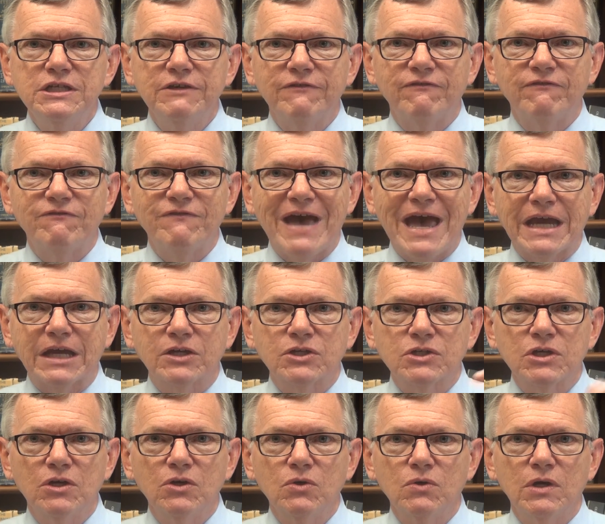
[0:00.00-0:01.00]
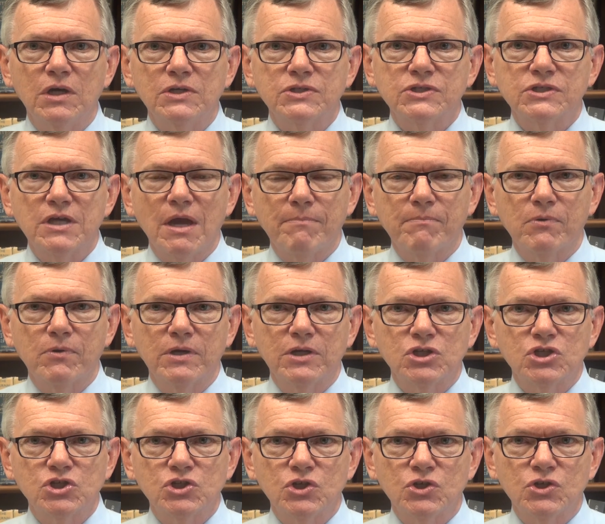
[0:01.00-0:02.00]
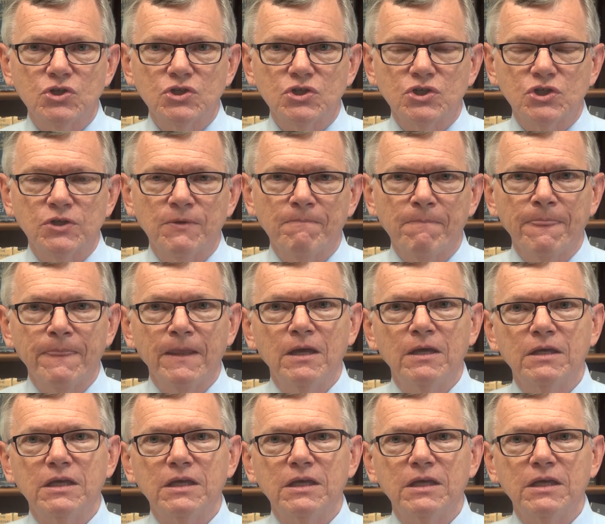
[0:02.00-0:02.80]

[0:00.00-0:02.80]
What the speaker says: de facto a separate church,